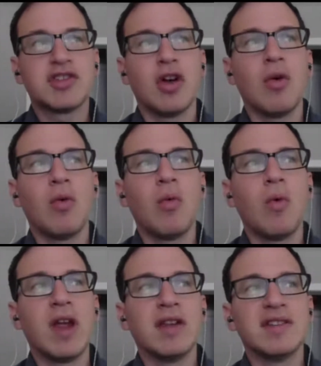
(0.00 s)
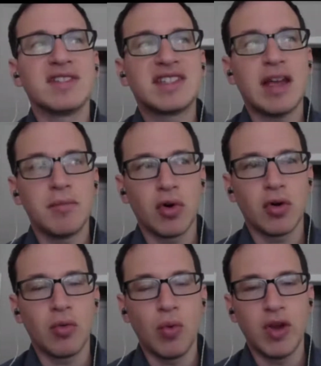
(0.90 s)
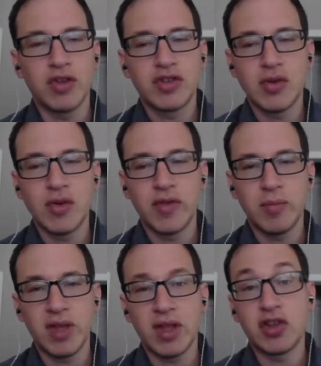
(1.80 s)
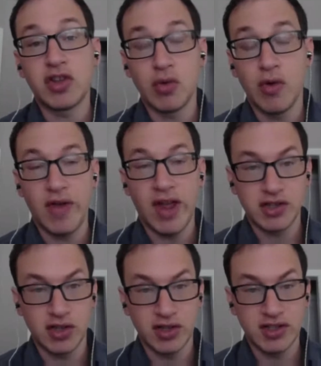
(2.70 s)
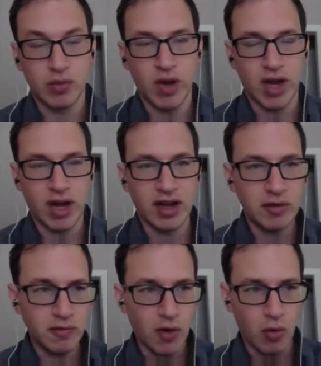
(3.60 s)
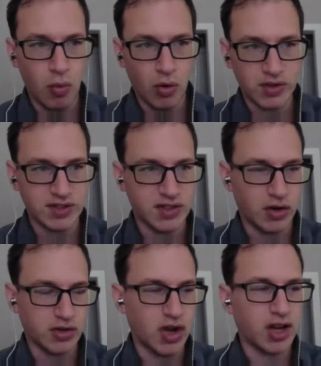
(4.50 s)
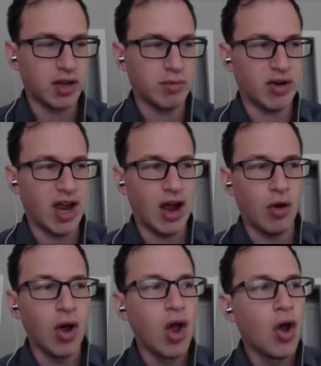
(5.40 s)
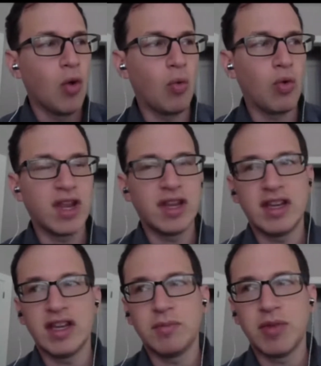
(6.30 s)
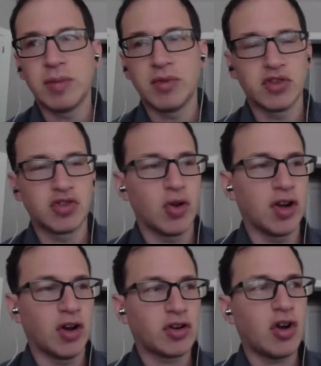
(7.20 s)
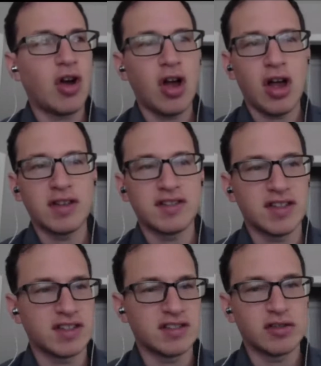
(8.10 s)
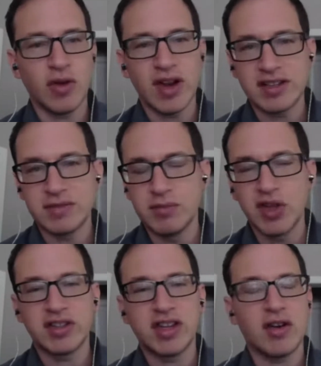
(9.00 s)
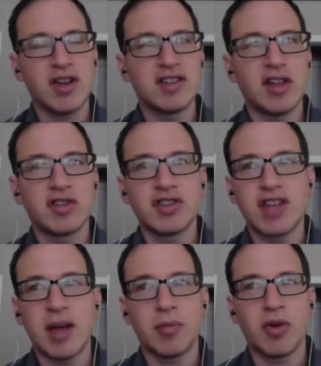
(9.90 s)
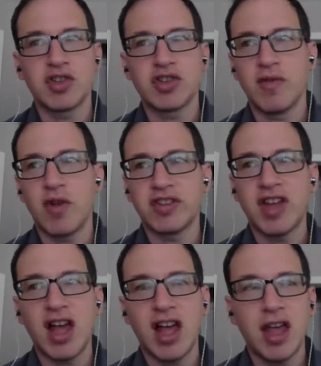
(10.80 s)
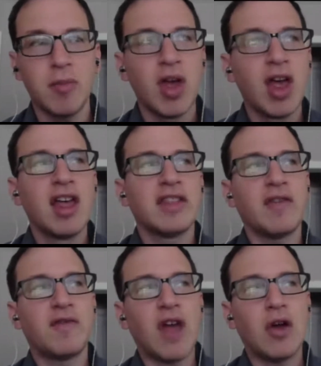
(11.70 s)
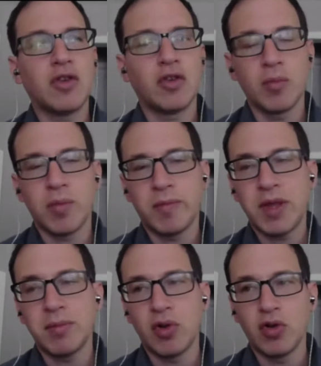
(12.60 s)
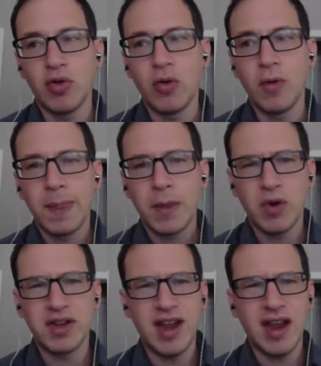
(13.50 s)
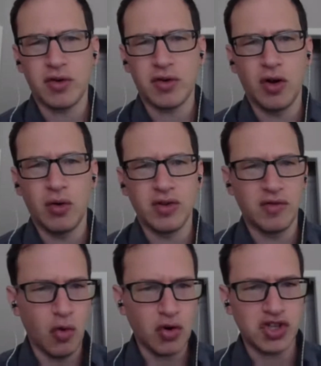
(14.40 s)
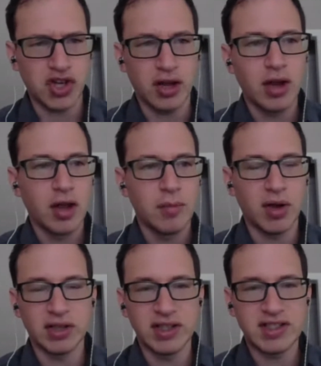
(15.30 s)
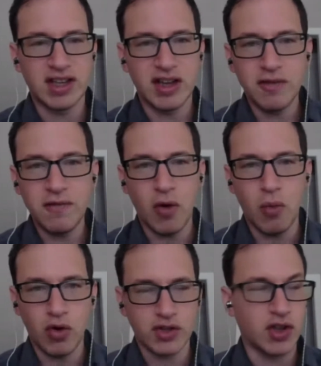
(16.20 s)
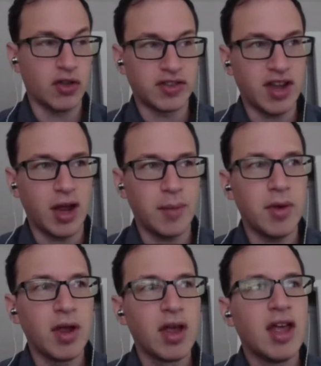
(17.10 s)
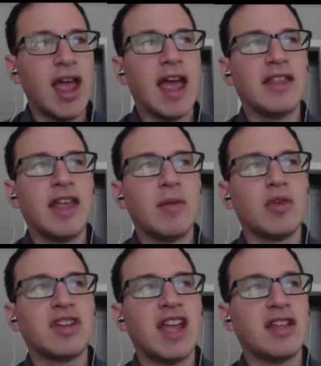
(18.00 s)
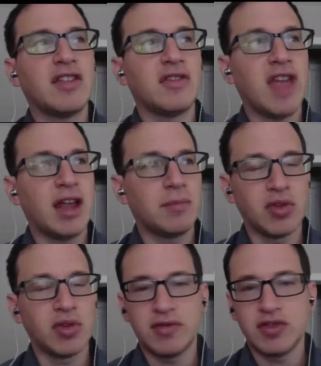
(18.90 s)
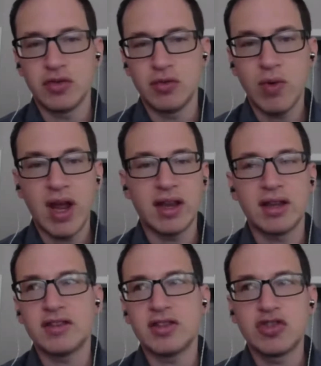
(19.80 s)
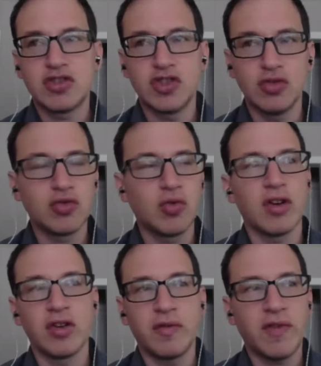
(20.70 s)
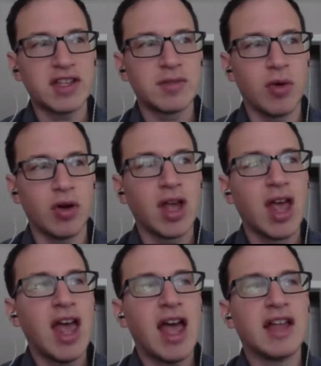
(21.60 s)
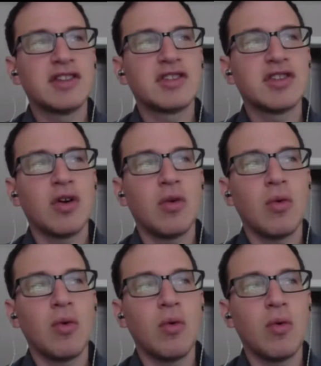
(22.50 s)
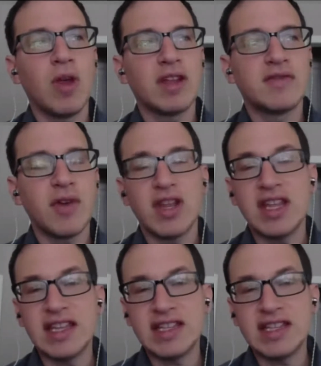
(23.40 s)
So in December, when two of the big Q evangelists went on InfoWars and started talking about how we need people to join our cause, this is the greatest military intelligence operation of all time, they found a group of people who would never go to 4chan, but listen to InfoWars all the time. And they would take that belief to Reddit, to Twitter, to Facebook. And so it's very